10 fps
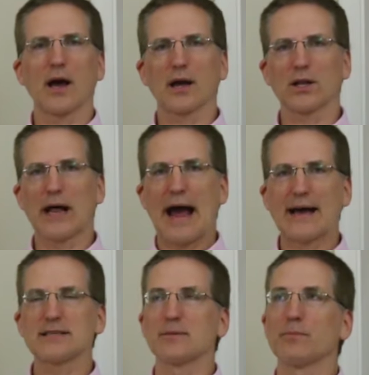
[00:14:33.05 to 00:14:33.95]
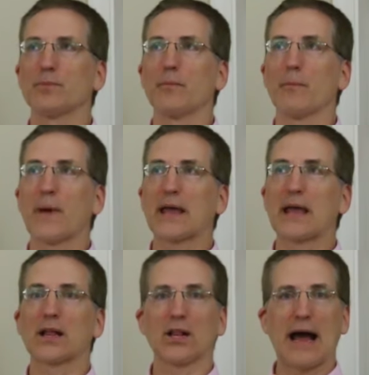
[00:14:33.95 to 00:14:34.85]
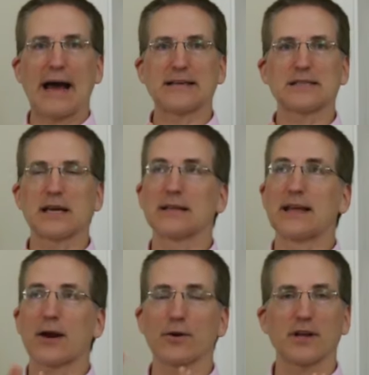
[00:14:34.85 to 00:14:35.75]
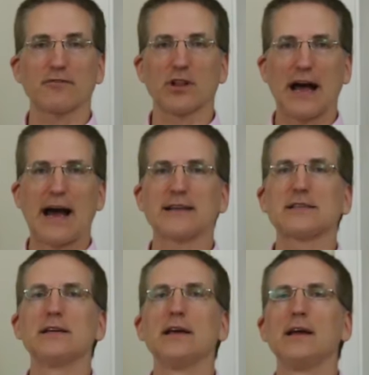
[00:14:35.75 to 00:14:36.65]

glass and making glass and decorative glass.